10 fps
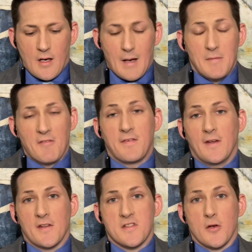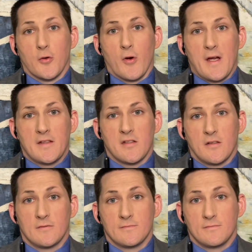I'm not feeling so great.
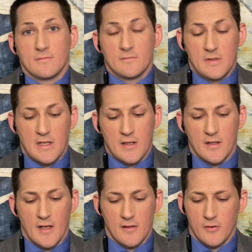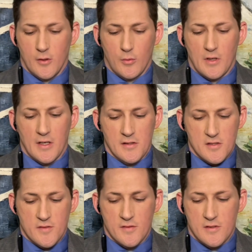I don't know why,
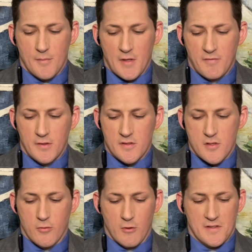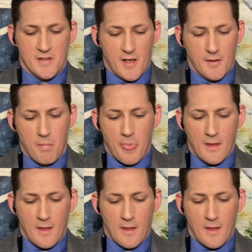I'm not feeling so great today.